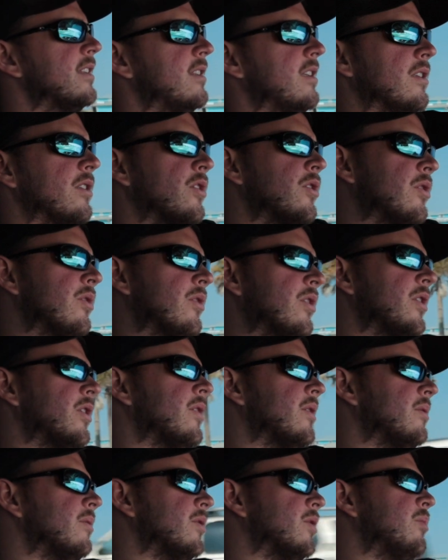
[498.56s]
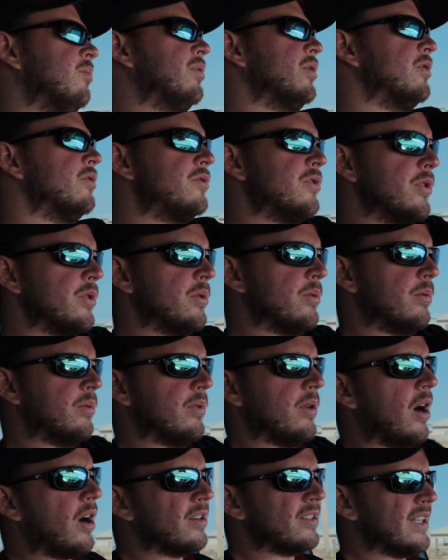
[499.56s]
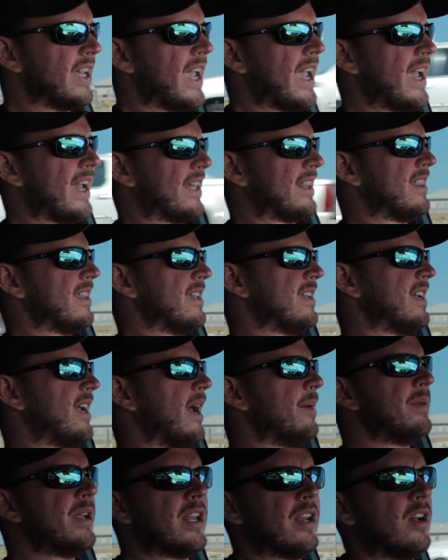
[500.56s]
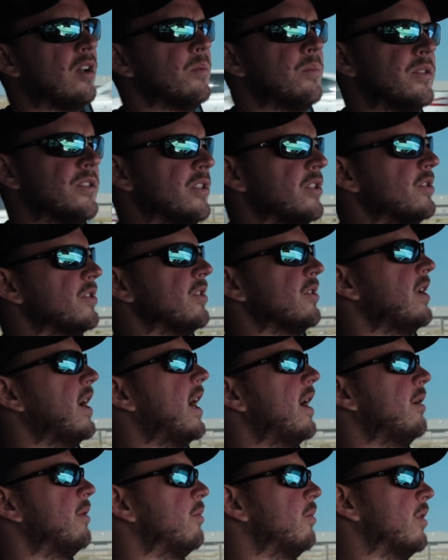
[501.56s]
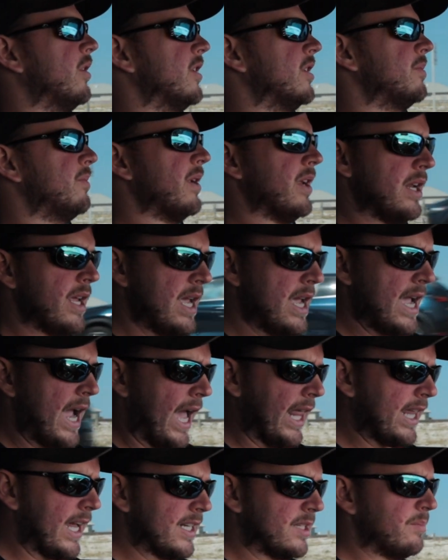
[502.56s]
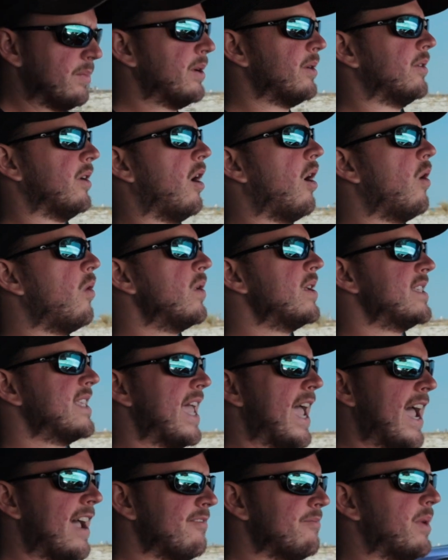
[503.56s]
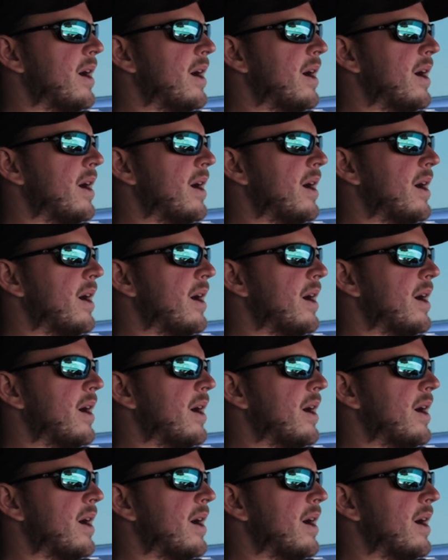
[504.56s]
their little Bluetooth Honda hack thing. I'm not 100% sure how it works, but I like to be able to always have